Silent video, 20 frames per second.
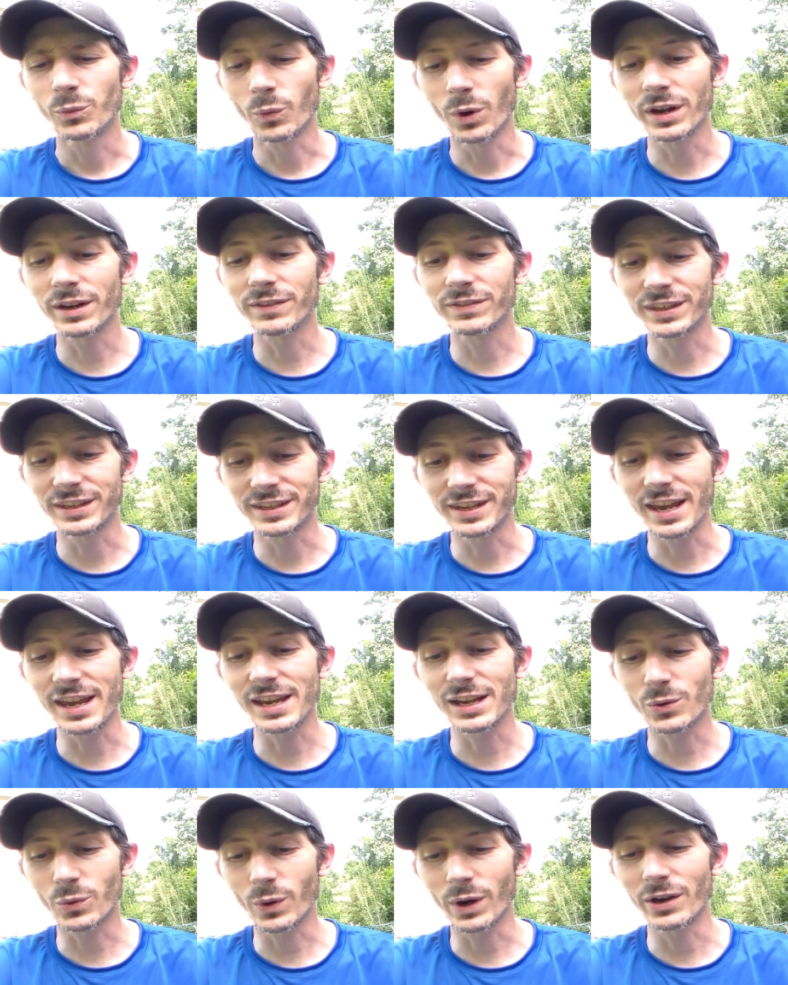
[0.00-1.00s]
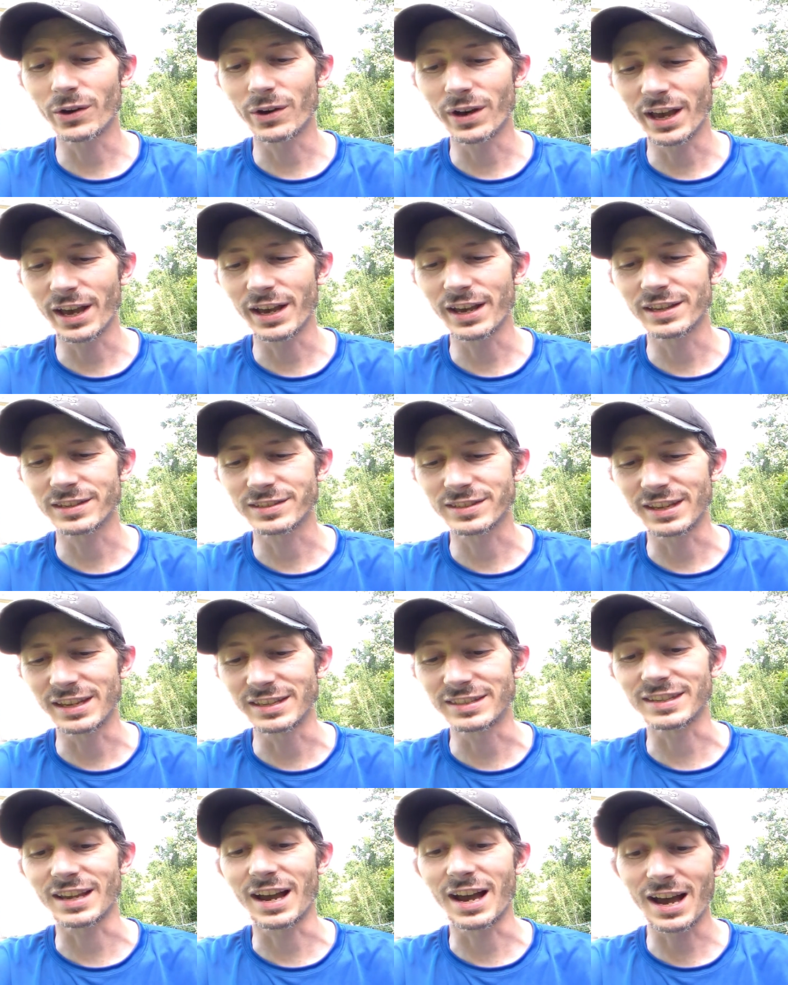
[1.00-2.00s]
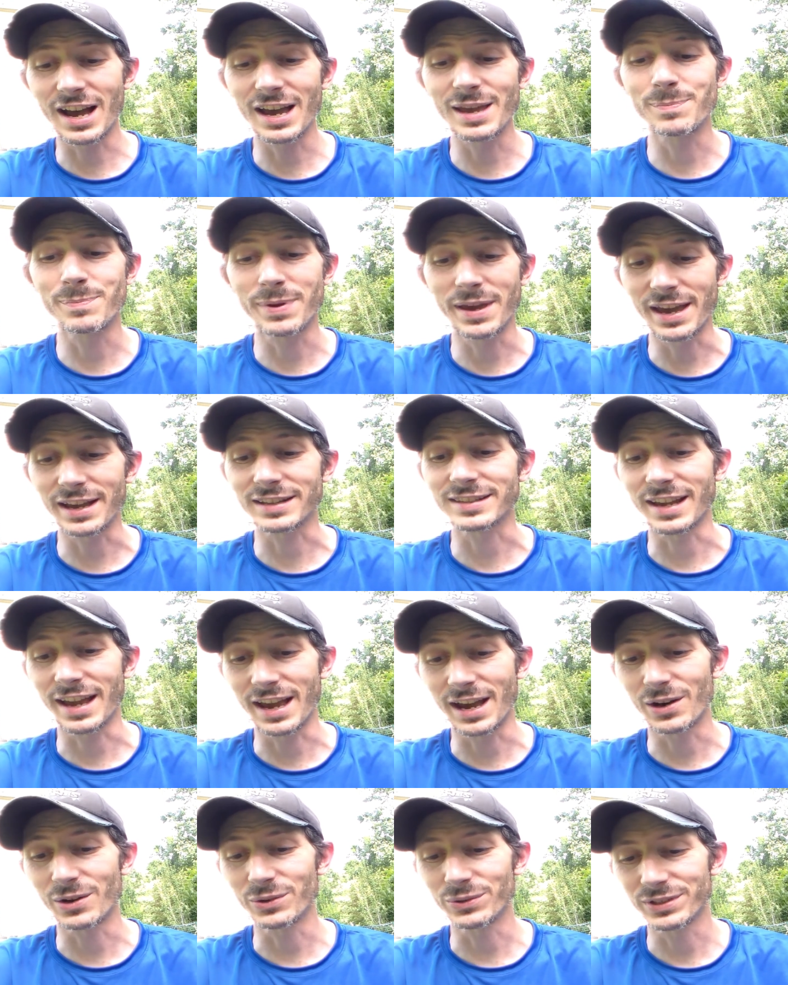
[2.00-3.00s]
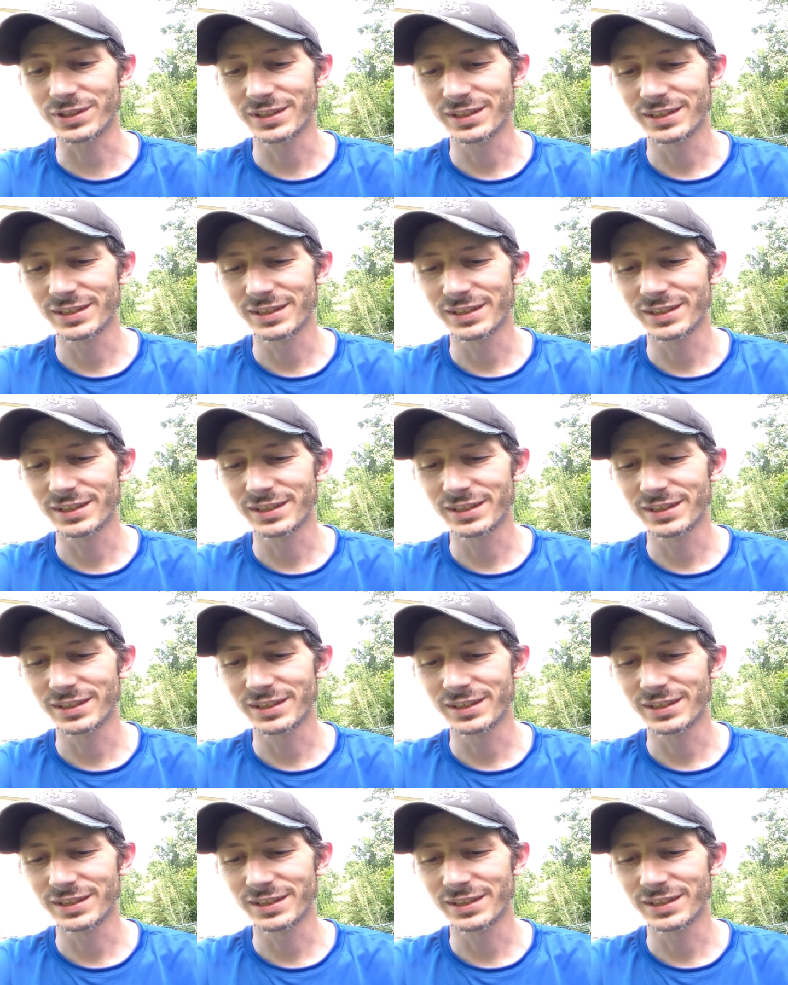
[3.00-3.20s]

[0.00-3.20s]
One of the damn quail has its eye pecked out.